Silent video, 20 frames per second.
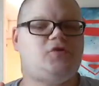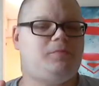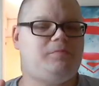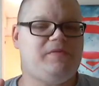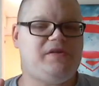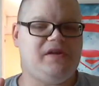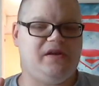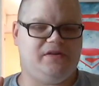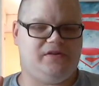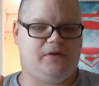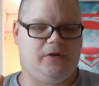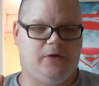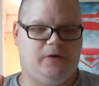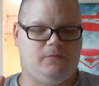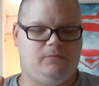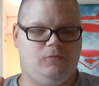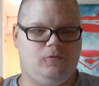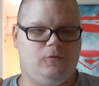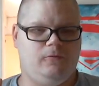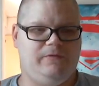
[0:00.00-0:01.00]
to be a
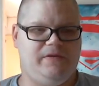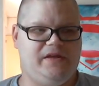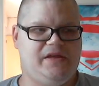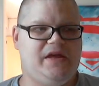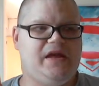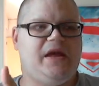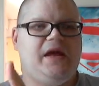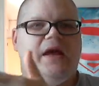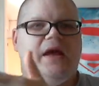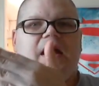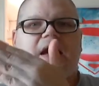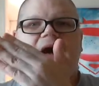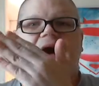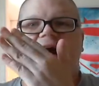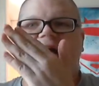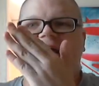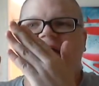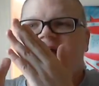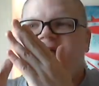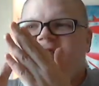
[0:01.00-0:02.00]
dark movie.
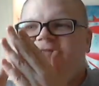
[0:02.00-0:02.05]
And I